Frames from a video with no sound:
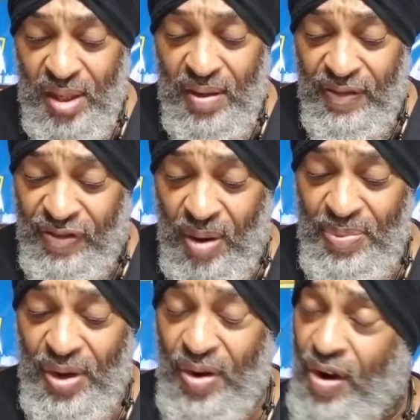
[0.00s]
from
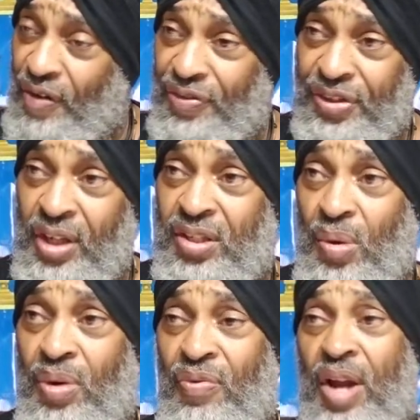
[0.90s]
the earth. See, so
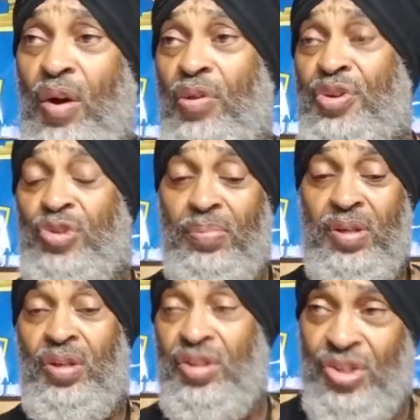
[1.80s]
we read all those
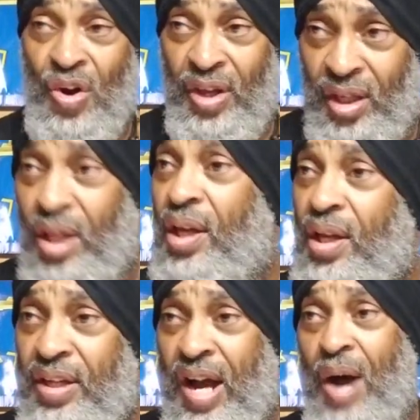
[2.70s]
scriptures concerning
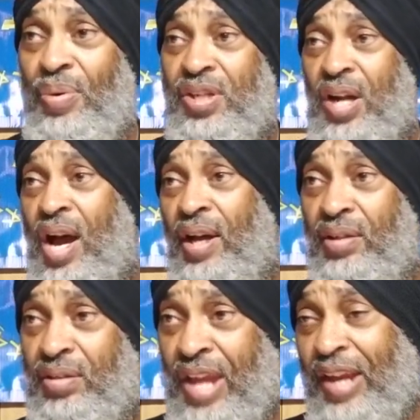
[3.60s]

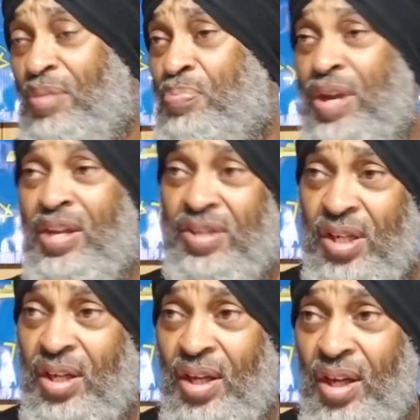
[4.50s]
Yahushua taking peace.
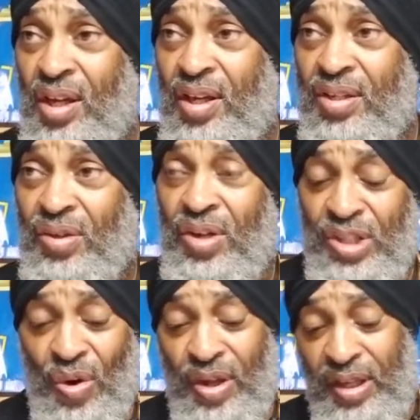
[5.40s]
So he's
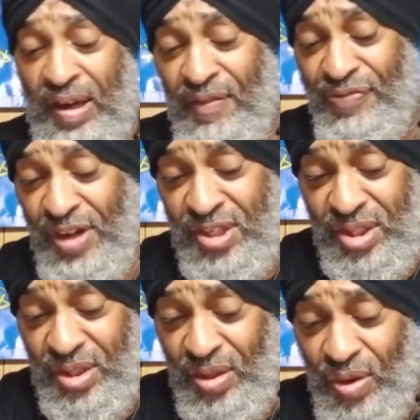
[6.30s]
going to give
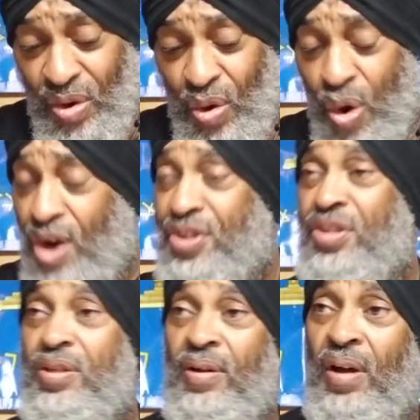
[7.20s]
this
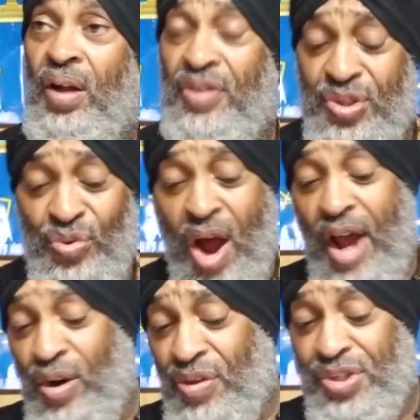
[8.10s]
horse, and this
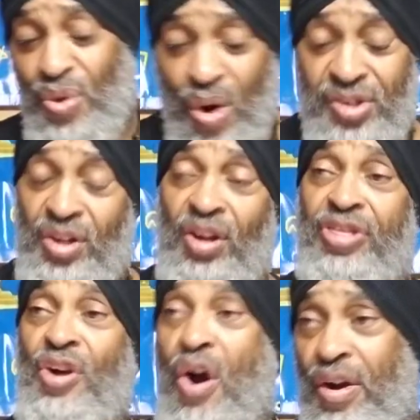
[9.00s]
rider on this horse, the
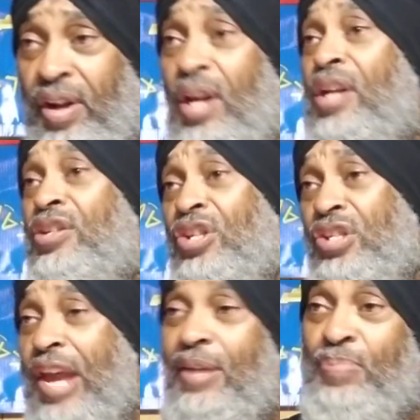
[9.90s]
authority to
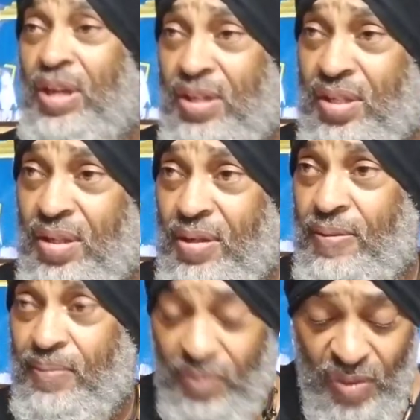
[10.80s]
take peace
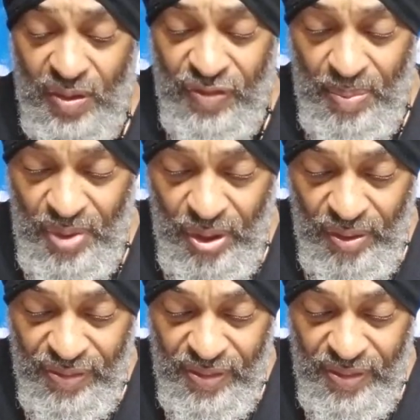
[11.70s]
from the earth.